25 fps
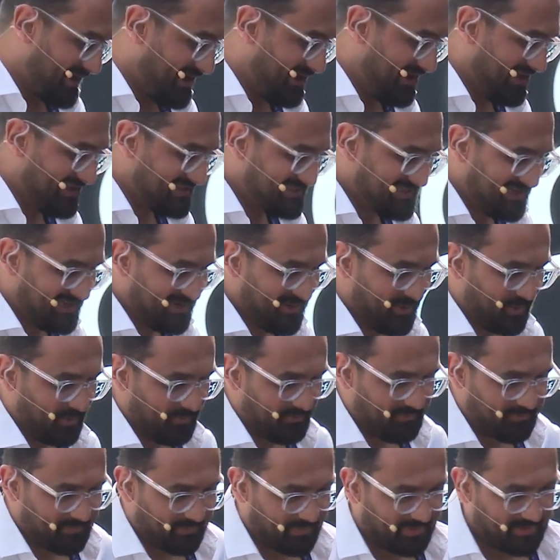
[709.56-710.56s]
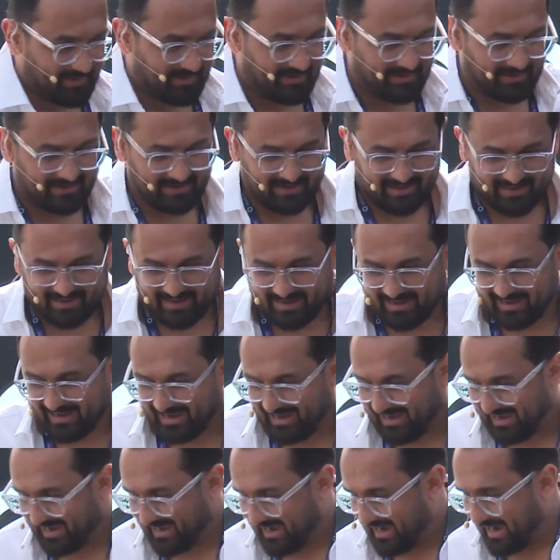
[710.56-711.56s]
I'll tell you,
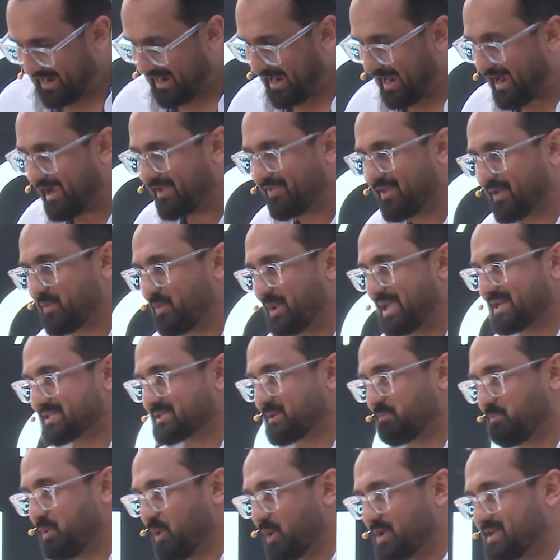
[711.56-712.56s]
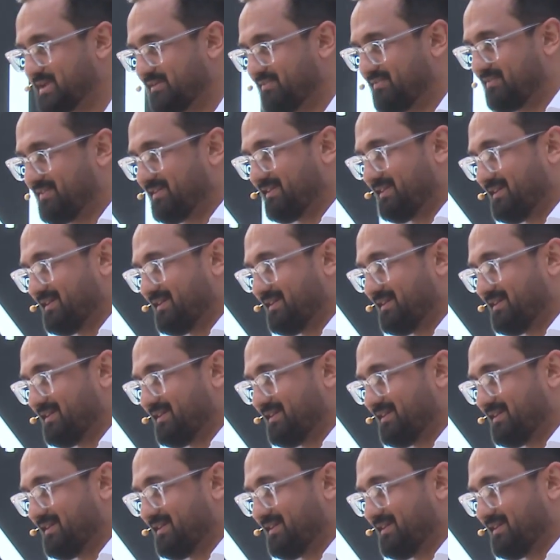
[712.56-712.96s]
I think we are supportive